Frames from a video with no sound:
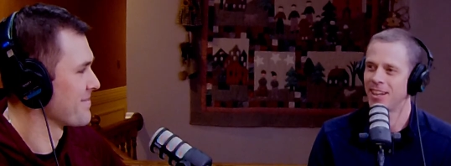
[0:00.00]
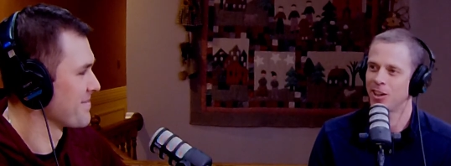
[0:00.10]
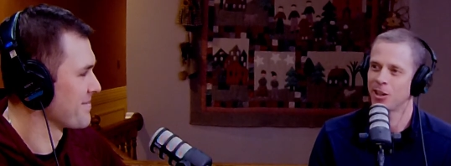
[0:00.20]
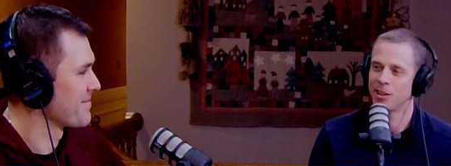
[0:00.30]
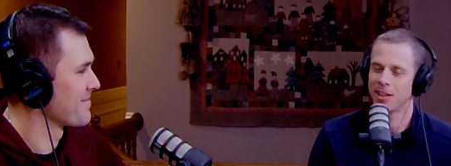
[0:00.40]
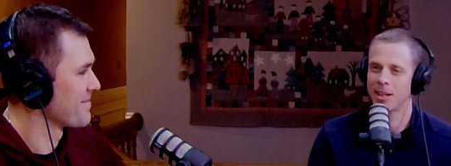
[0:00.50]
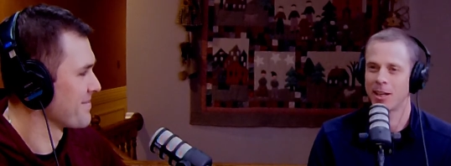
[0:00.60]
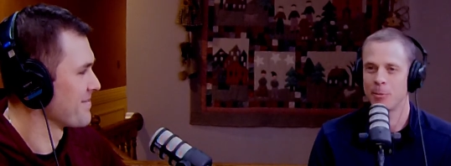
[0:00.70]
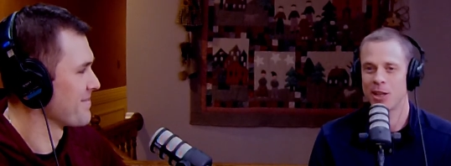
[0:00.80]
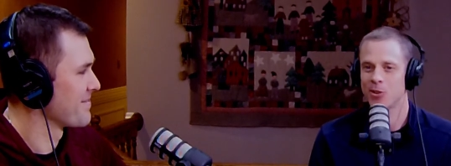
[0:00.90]
Speaker 1: down? And I,
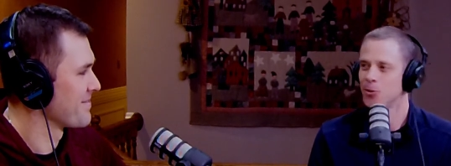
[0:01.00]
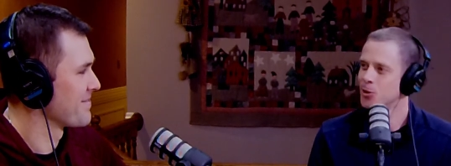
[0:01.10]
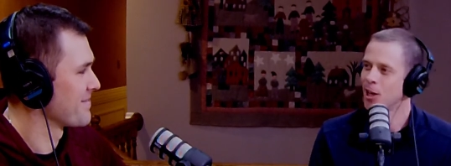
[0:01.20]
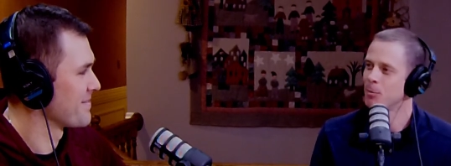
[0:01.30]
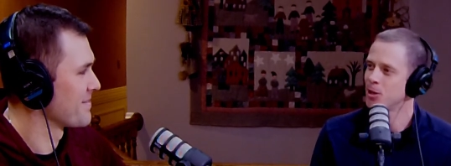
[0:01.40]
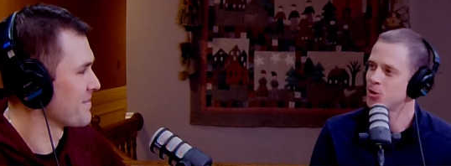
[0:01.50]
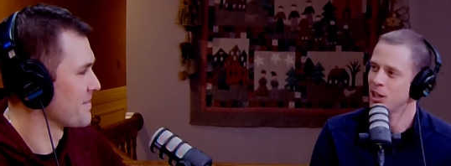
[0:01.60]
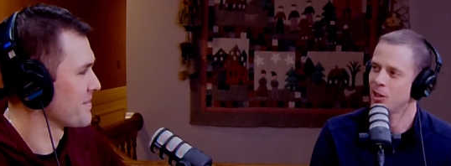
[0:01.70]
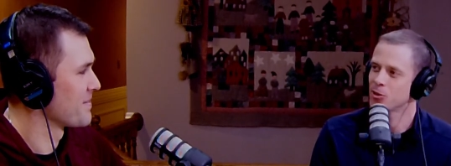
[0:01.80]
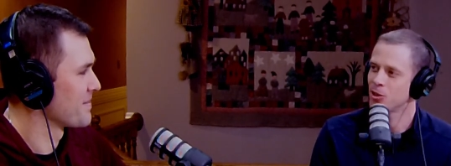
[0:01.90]
I imagine there's got to be a
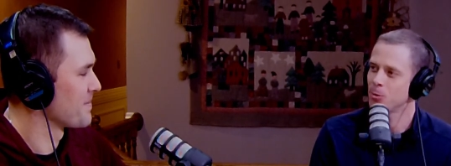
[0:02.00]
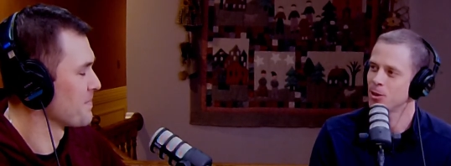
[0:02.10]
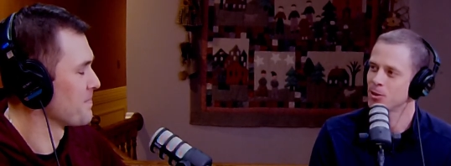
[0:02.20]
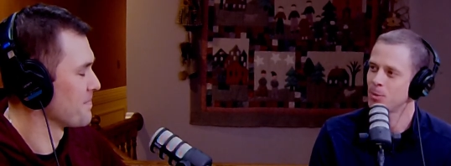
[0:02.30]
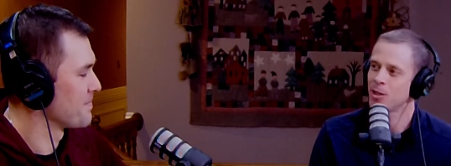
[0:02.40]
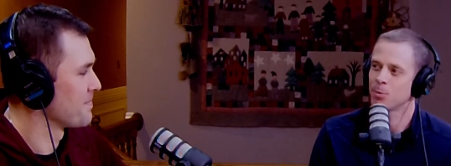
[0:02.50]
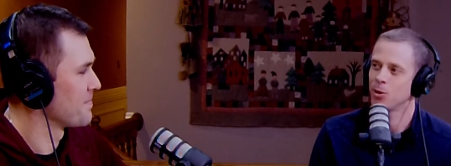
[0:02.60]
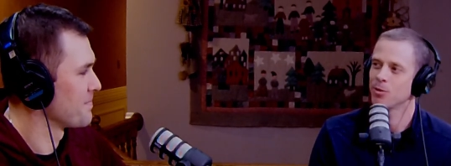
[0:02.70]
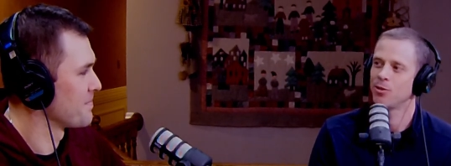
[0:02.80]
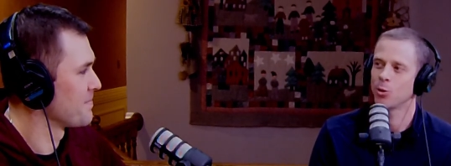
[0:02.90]
challenge there because
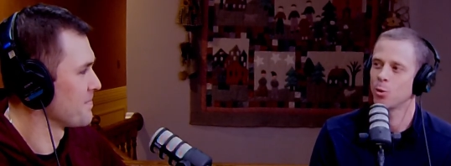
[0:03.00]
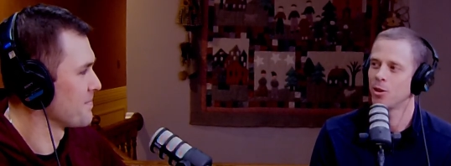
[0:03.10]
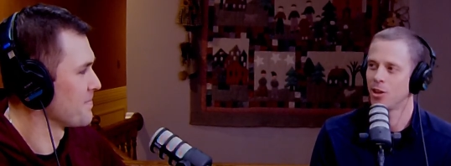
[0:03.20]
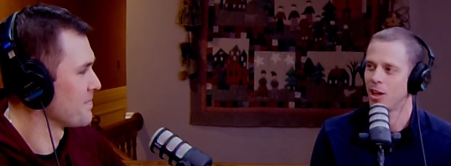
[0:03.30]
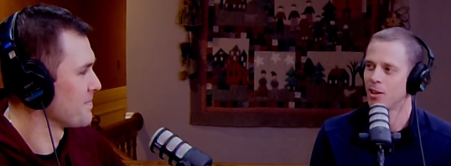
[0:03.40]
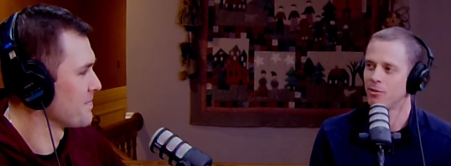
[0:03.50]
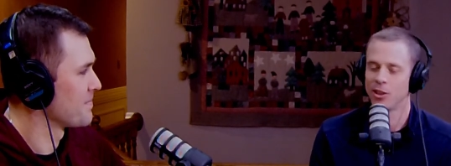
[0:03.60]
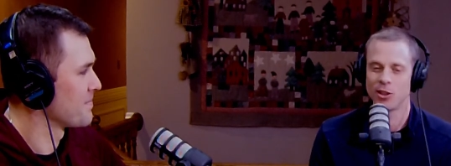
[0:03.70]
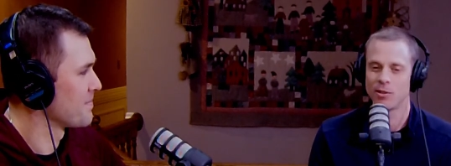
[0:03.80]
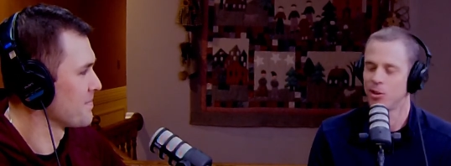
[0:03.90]
baseball's filled with a lot of
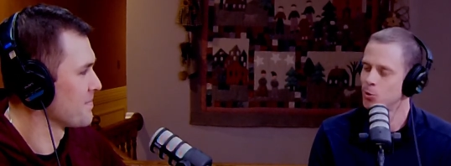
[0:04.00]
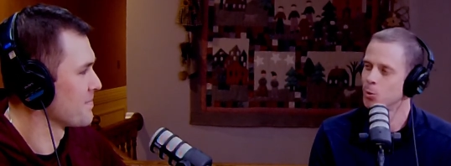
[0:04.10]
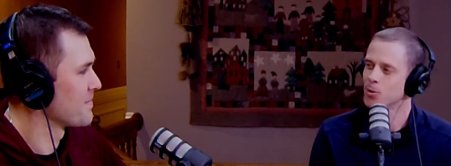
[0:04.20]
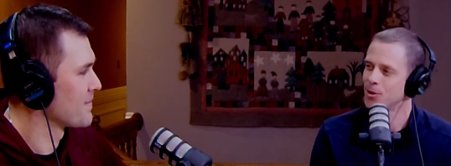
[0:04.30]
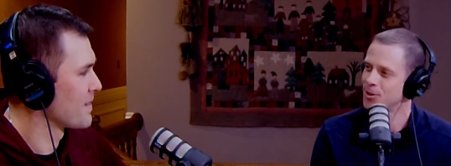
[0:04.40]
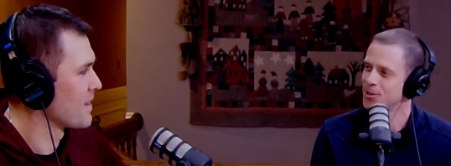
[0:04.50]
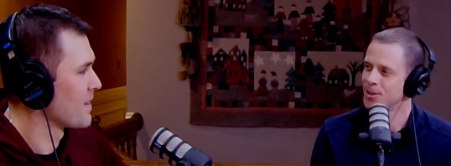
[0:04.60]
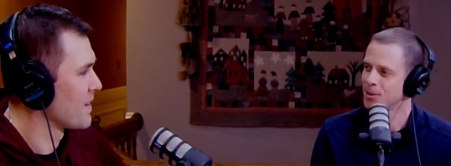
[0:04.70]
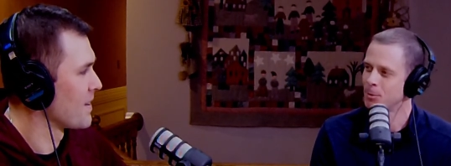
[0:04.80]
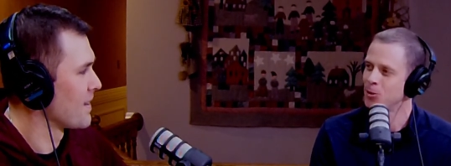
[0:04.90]
individual
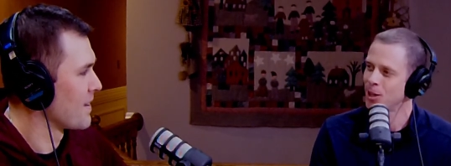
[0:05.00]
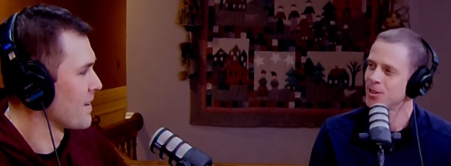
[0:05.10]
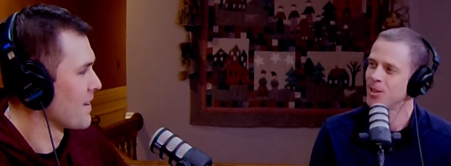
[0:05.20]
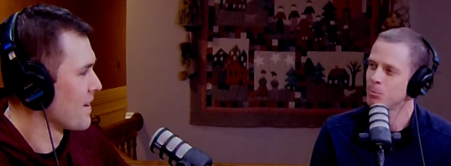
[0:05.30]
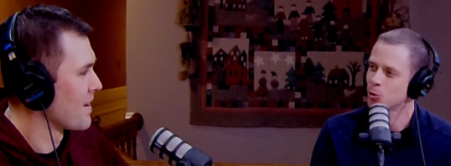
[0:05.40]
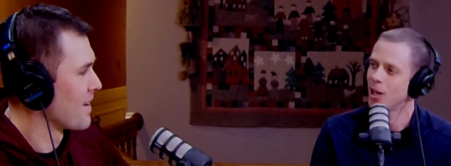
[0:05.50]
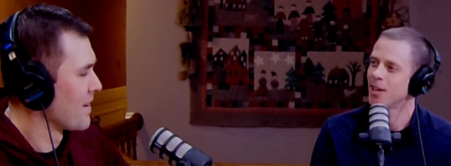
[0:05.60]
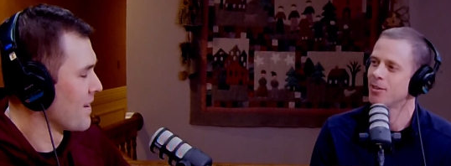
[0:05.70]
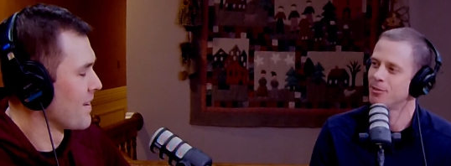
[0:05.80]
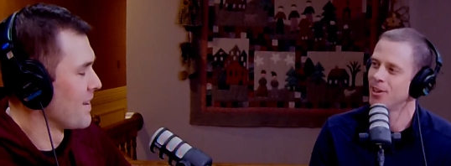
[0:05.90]
statistics. I mean, you guys keep
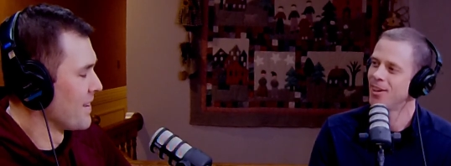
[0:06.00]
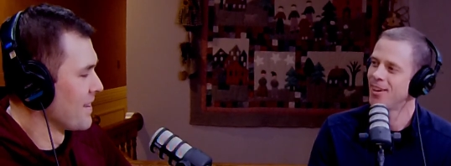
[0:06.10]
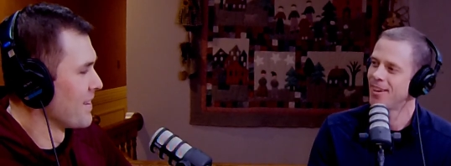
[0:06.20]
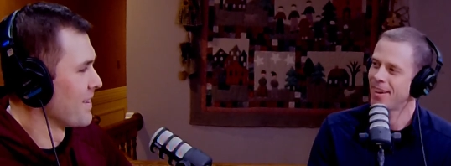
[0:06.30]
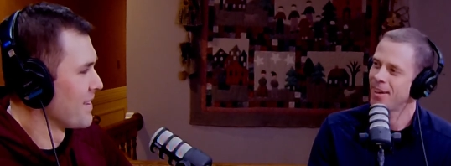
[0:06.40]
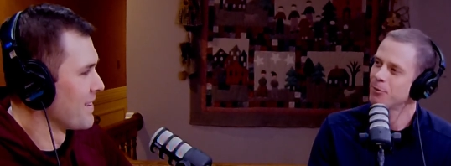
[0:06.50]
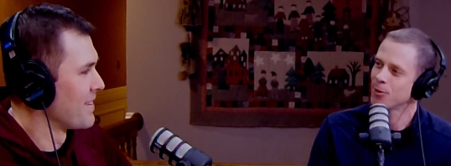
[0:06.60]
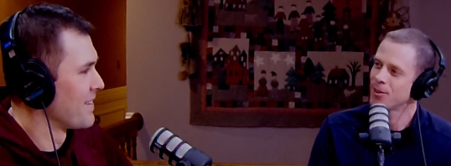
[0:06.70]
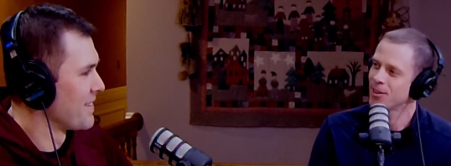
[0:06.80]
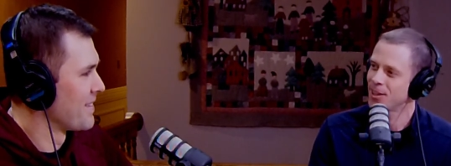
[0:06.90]
track of
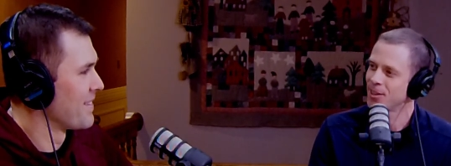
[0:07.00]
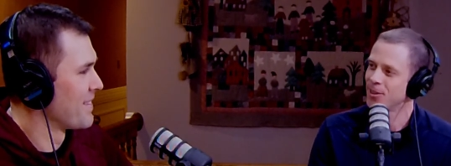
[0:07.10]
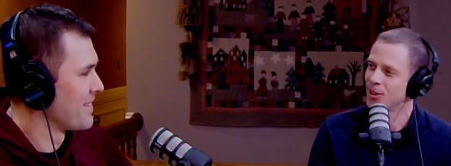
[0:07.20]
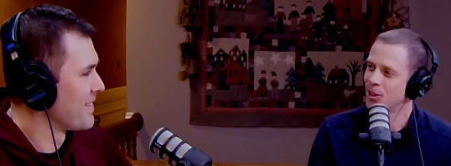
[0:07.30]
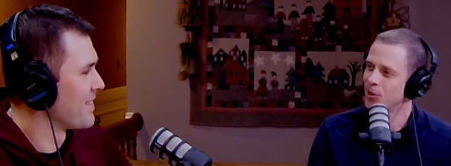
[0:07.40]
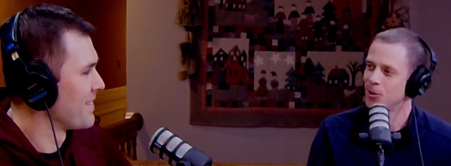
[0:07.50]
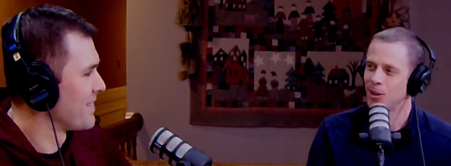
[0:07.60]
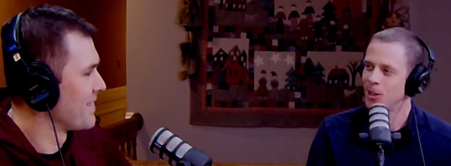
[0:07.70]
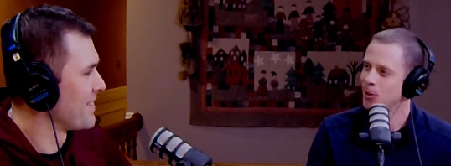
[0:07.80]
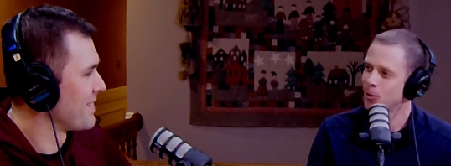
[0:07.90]
everything
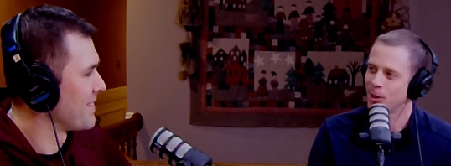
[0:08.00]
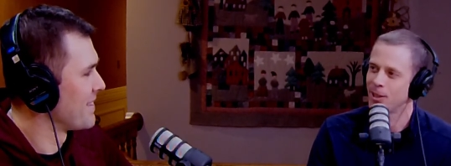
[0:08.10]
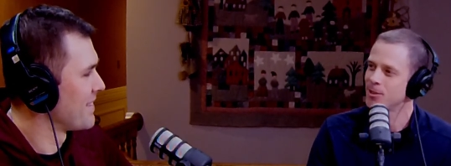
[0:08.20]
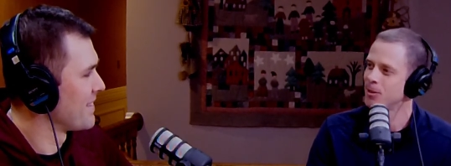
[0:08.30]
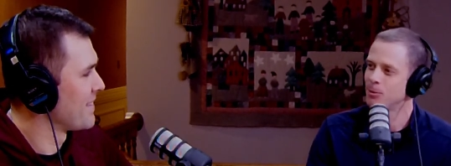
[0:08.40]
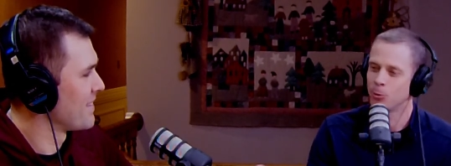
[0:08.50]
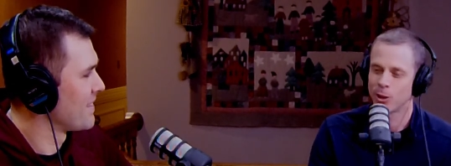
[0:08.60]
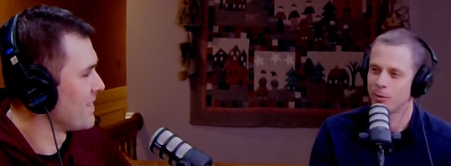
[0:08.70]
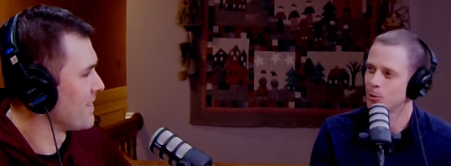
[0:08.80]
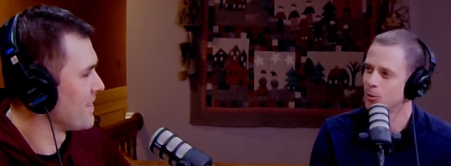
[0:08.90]
and ERAs and
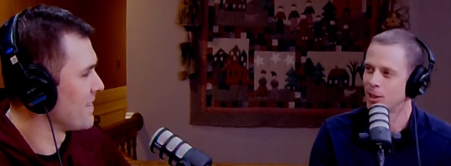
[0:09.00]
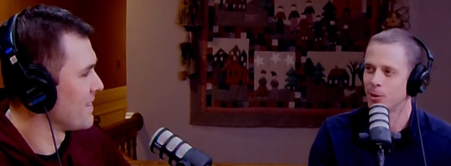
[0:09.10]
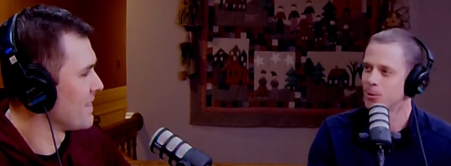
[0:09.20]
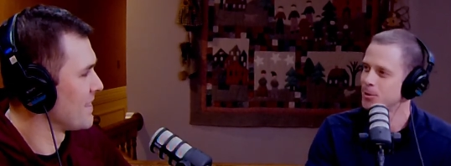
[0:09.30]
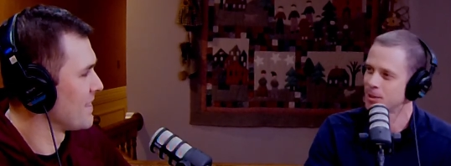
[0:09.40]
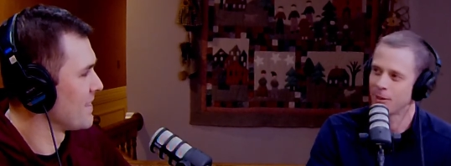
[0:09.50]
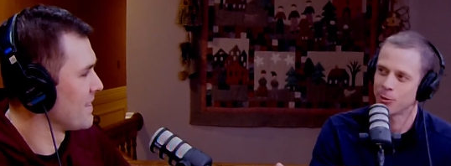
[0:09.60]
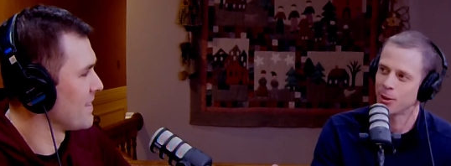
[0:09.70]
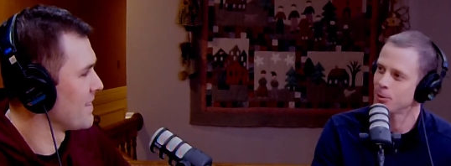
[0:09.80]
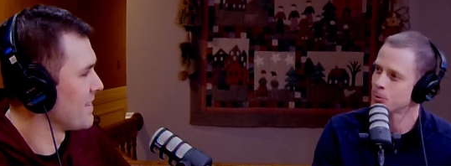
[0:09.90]
whatever letters,
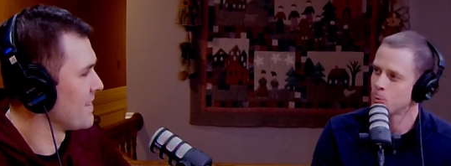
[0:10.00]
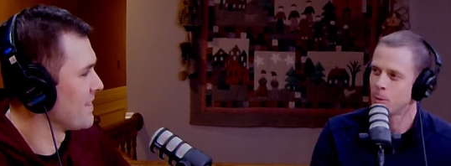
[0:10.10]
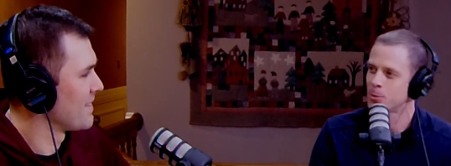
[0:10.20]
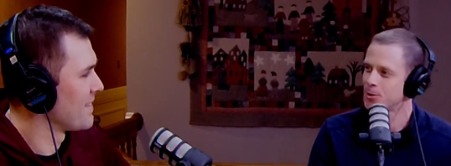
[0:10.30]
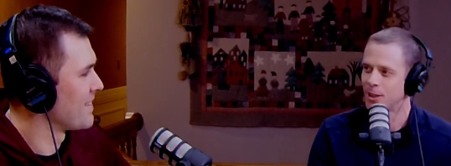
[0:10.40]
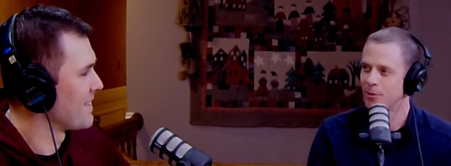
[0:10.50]
ever else, whips and